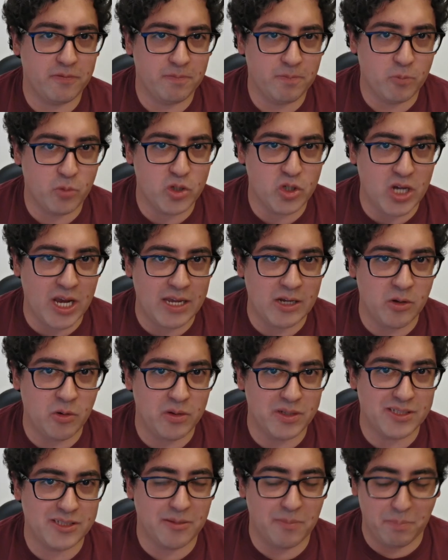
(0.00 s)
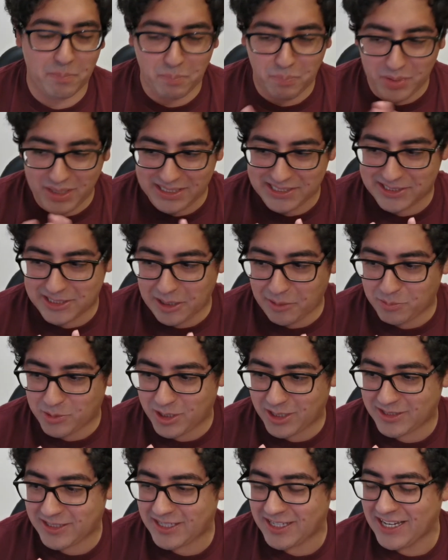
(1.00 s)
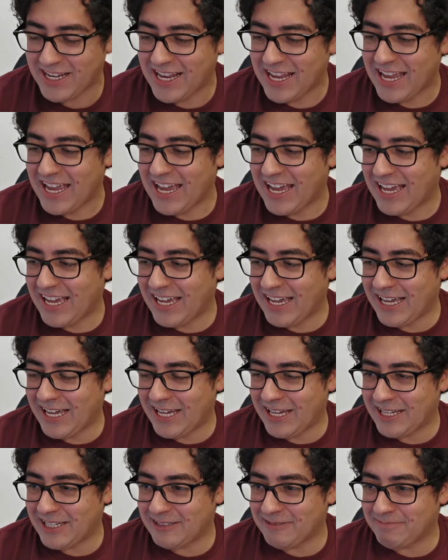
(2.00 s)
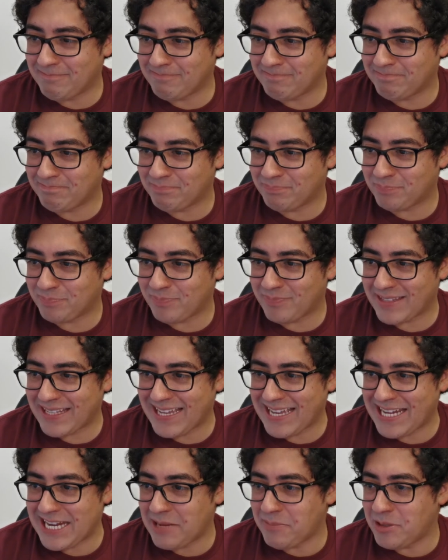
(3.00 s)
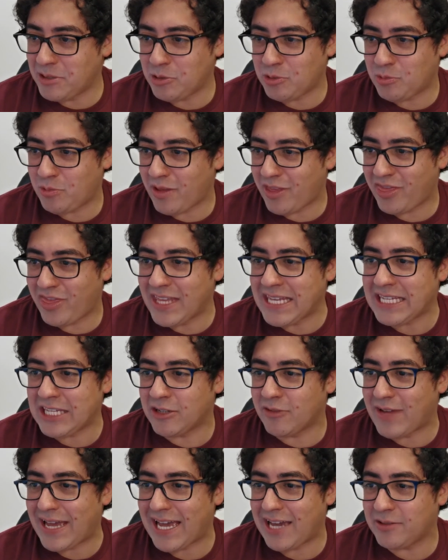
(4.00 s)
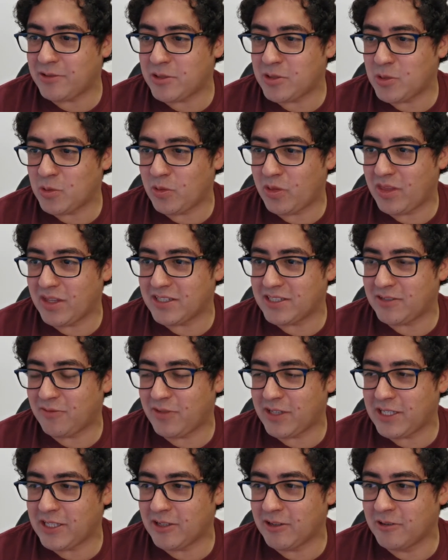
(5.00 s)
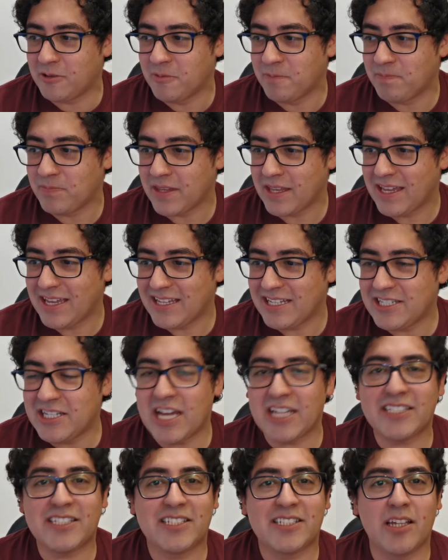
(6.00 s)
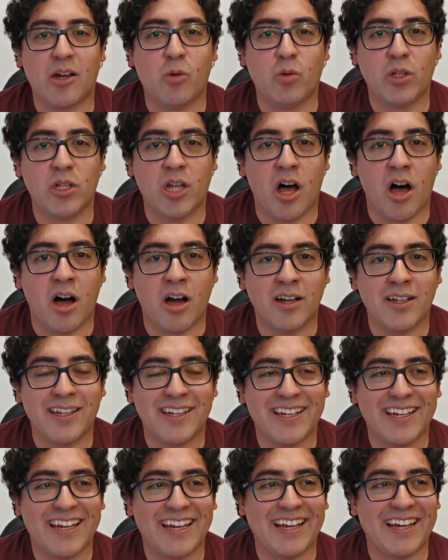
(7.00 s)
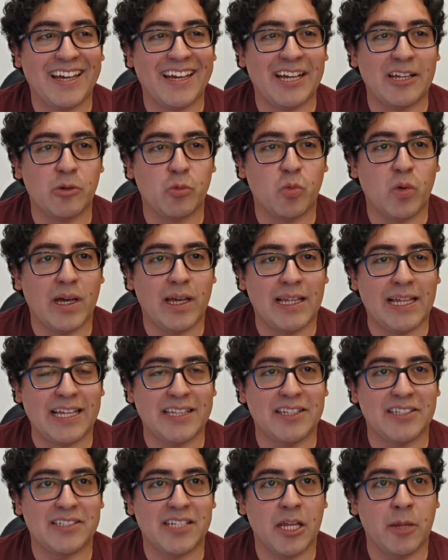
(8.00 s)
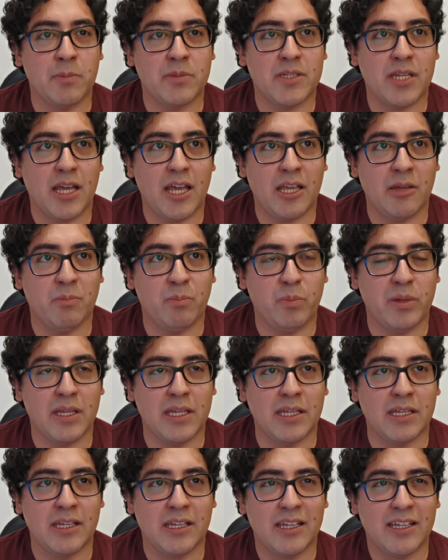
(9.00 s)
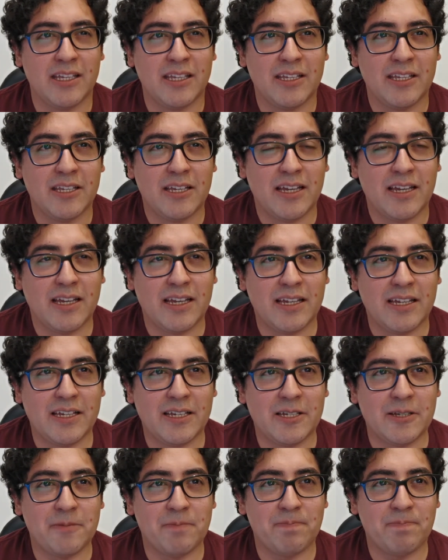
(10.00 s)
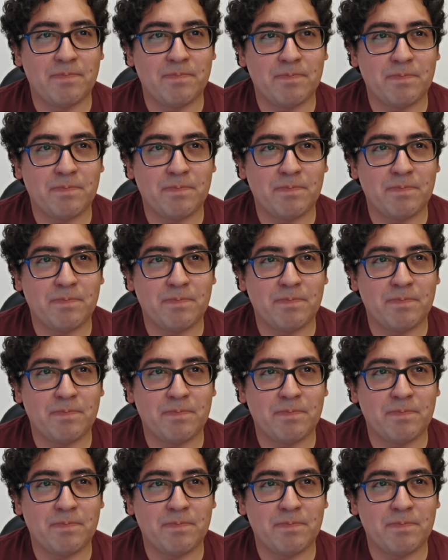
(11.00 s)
which I know it's a big subject, um, and I've been thinking of how to do this video not so long, uh, while at the same time being um,